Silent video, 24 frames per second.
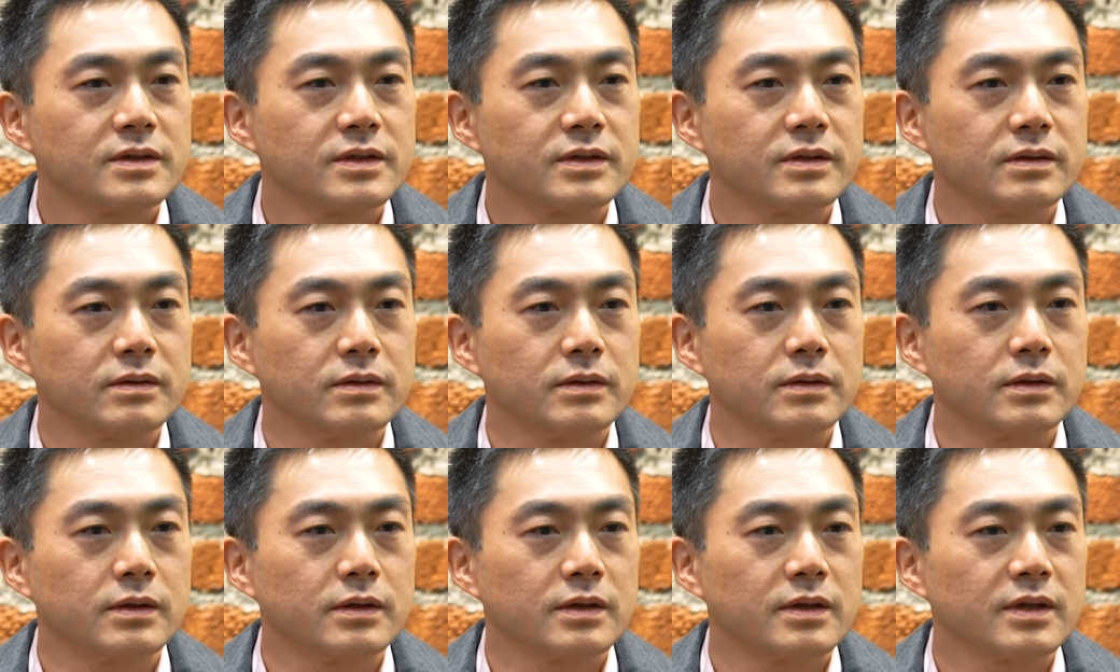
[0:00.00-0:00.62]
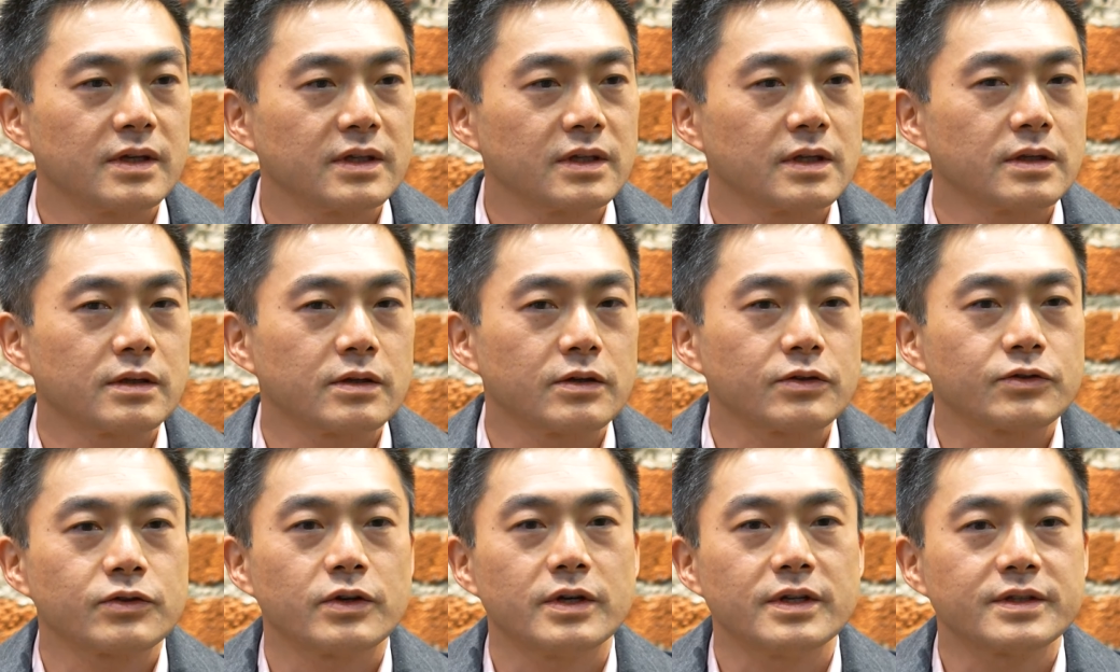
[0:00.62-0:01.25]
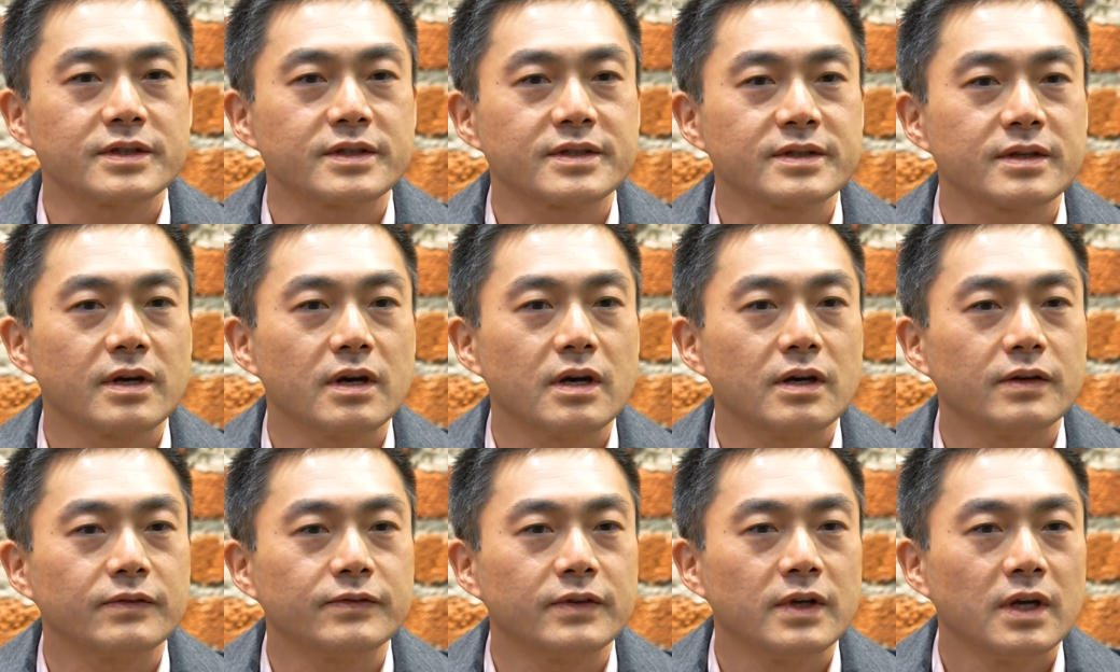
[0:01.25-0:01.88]
to the thing that they're trying to
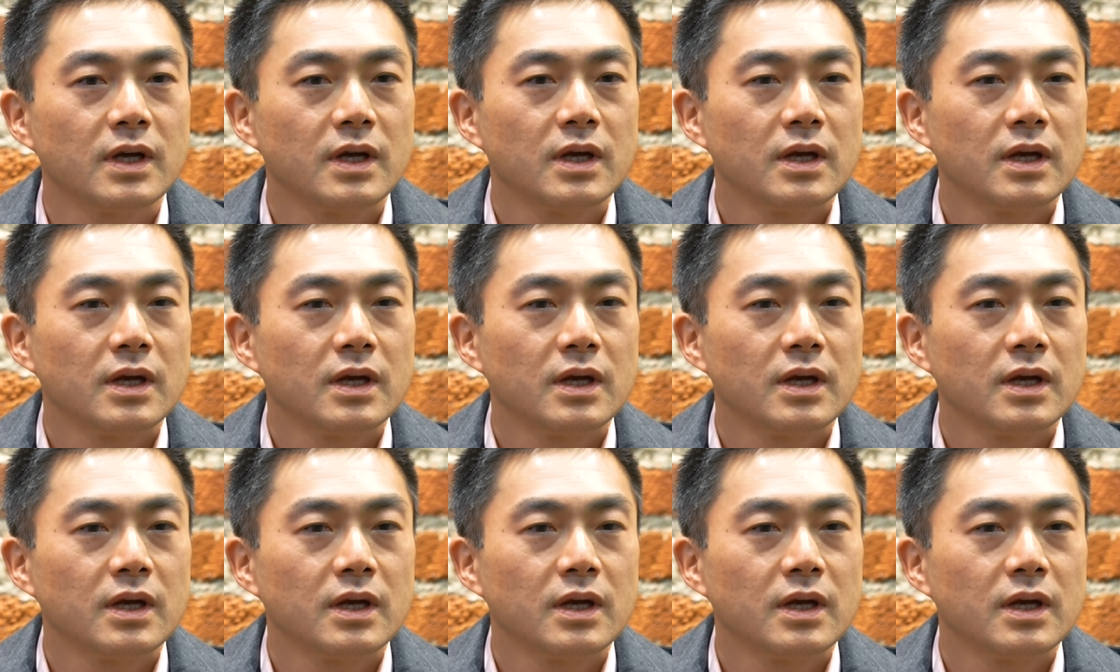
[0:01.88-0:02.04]
solve.